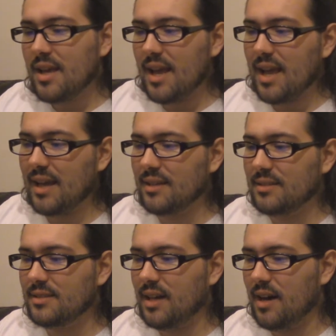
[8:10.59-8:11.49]

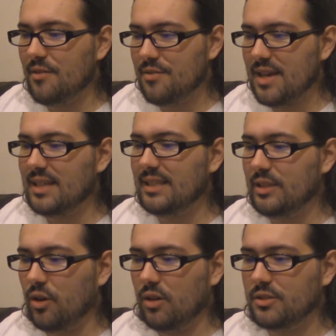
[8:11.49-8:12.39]
And then he
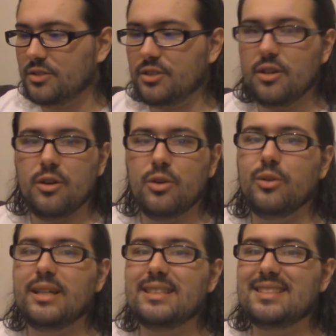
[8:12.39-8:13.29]

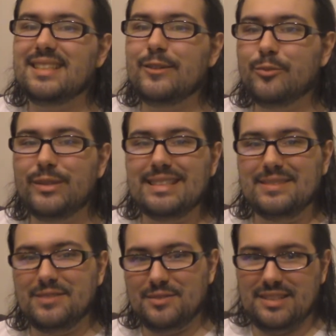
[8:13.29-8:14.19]
also, instead of bringing
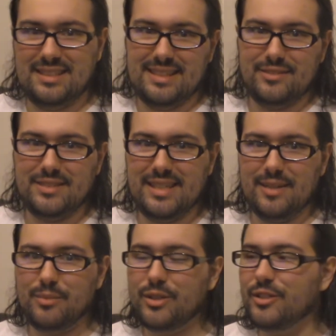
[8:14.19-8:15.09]
15,000
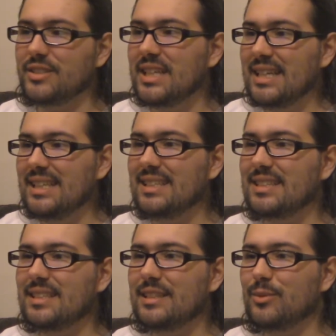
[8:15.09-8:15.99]
hamburgers, he
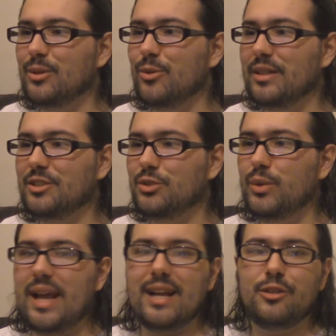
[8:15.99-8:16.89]
said they were going
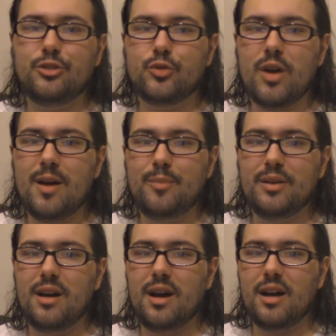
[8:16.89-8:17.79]
to airdrop
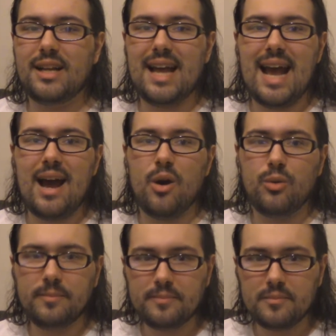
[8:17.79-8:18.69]
a
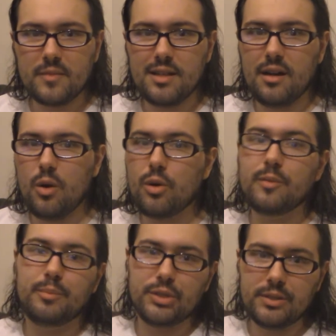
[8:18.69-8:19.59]
cow or
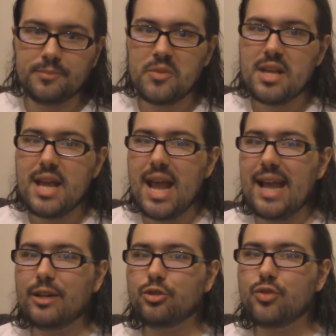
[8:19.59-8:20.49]
a bull,
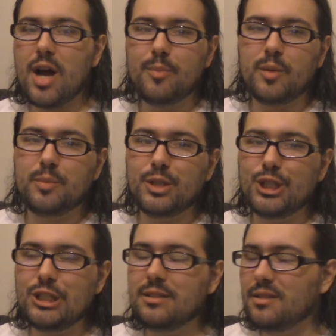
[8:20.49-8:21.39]
airdrop a
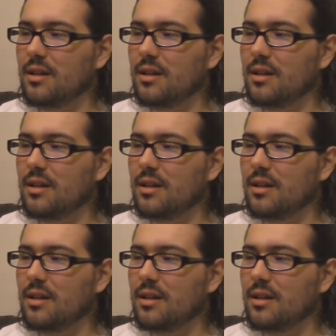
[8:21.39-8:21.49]
bull